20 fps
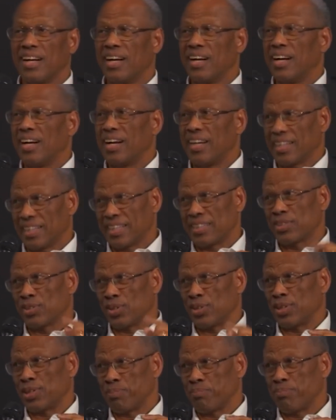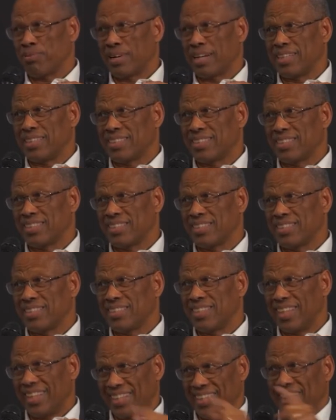And I saw the prices,
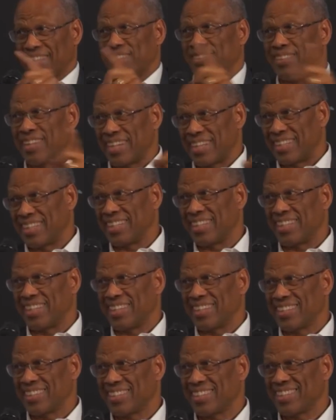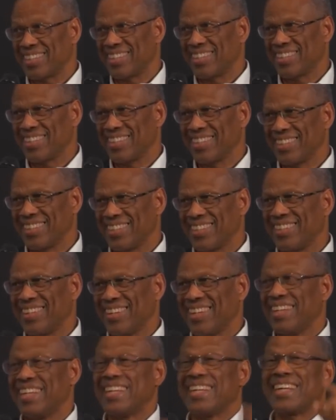and I cried again.
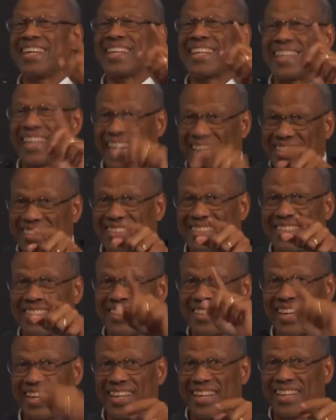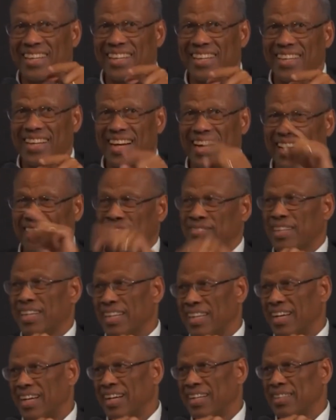That's the day I
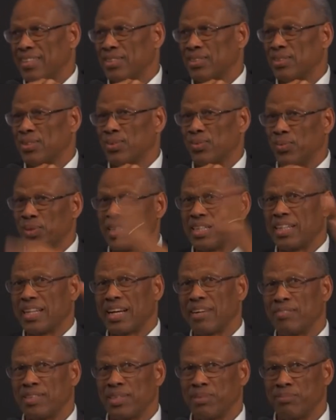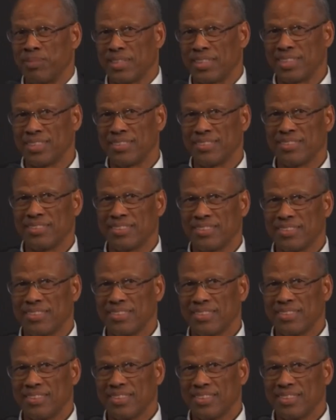realized we didn't have any money. Mm.